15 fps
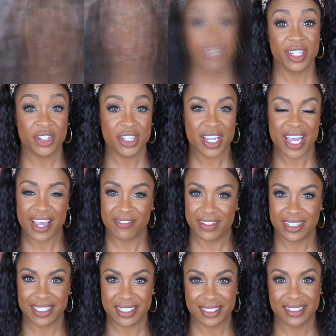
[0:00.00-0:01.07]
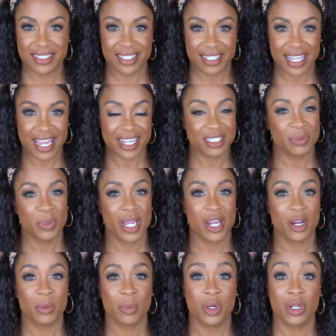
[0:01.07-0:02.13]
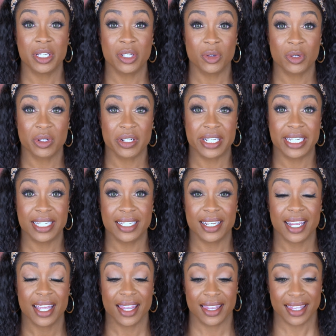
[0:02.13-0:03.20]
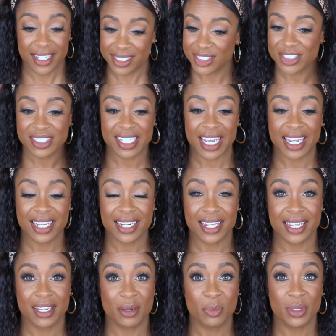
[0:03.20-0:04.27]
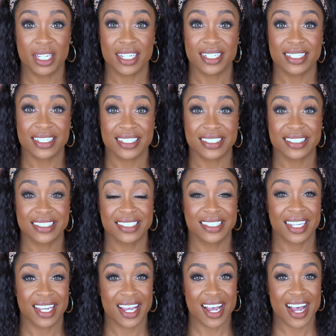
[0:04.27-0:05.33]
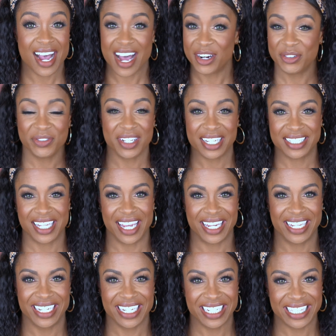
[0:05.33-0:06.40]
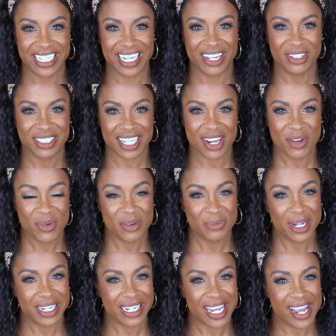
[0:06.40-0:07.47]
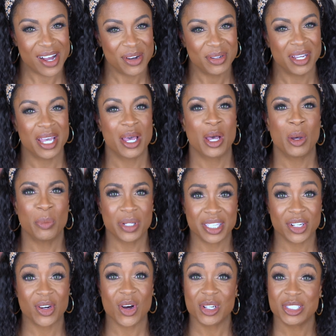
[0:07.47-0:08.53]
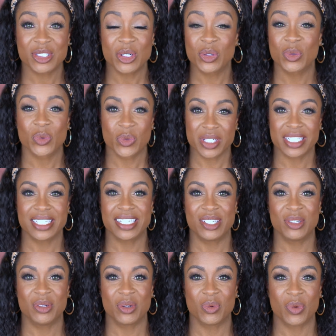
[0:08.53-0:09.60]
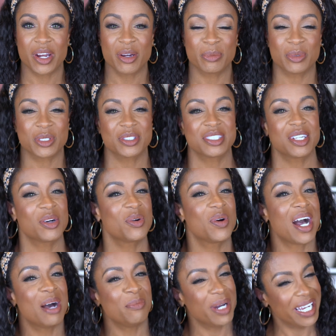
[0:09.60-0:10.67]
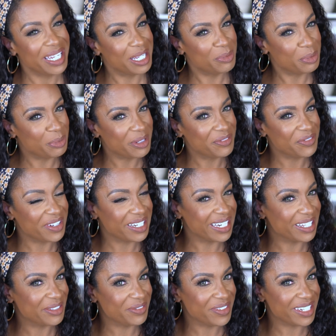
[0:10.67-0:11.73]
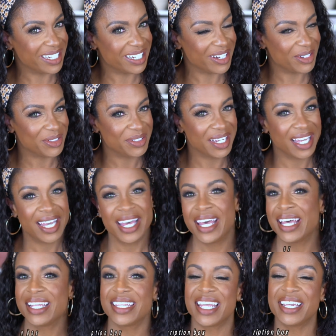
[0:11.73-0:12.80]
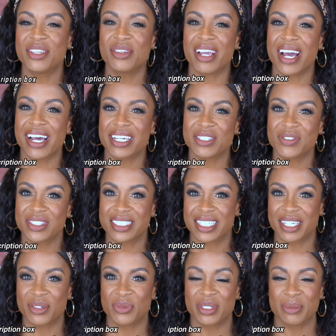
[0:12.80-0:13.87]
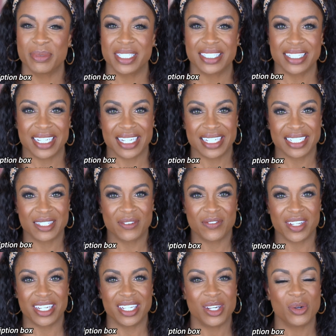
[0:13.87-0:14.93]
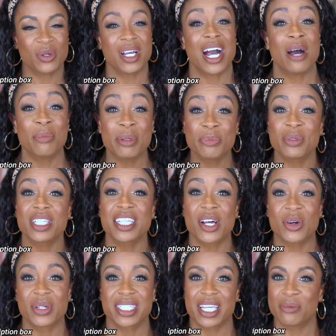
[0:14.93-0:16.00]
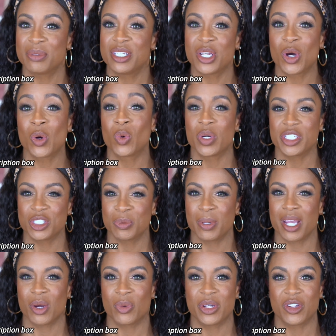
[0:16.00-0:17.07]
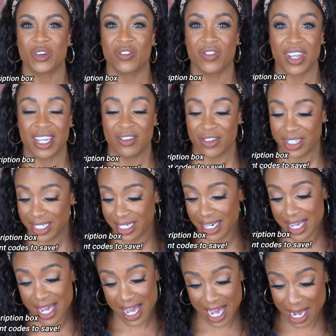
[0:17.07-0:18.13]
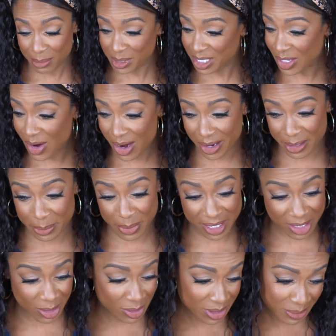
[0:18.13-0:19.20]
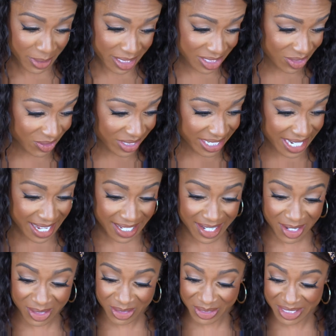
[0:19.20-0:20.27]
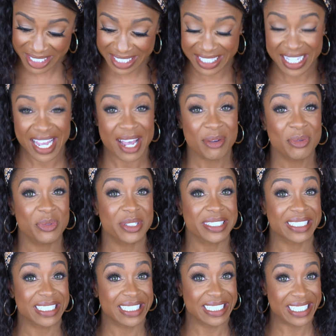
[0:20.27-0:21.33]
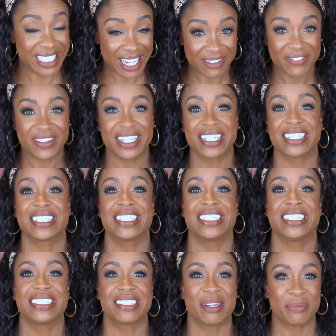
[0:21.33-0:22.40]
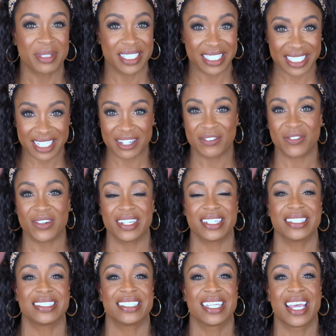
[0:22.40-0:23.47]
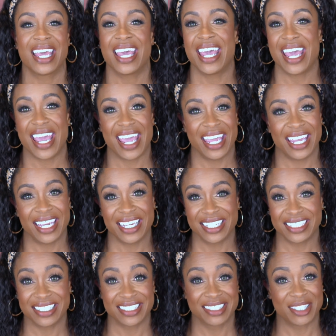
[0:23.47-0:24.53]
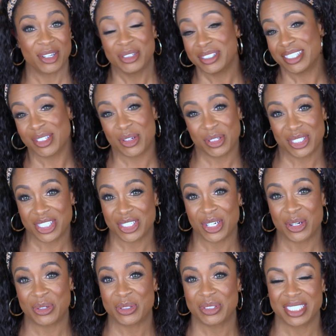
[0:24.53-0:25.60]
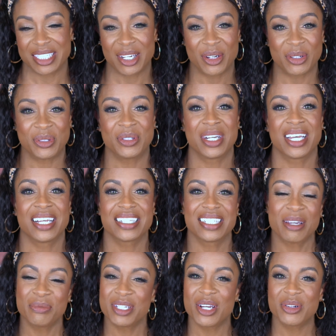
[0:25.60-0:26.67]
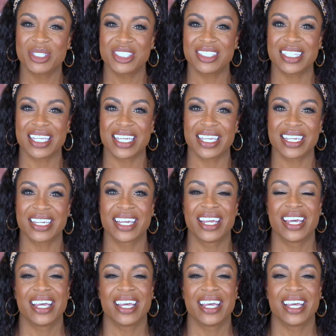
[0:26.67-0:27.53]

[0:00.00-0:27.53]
And here you have it. This is the last pair Mojito Green. These are staying in because I don't feel like taking anything else out of right now, but they're also really cute and wearable. So I might keep them in for another video. Thank you guys for sticking with me to the end of the video. Comment below and let me know which pair were your favorite. I'm sorry, but those mystery yellows, that was definitely something different and those stole the show. So let me know what you think.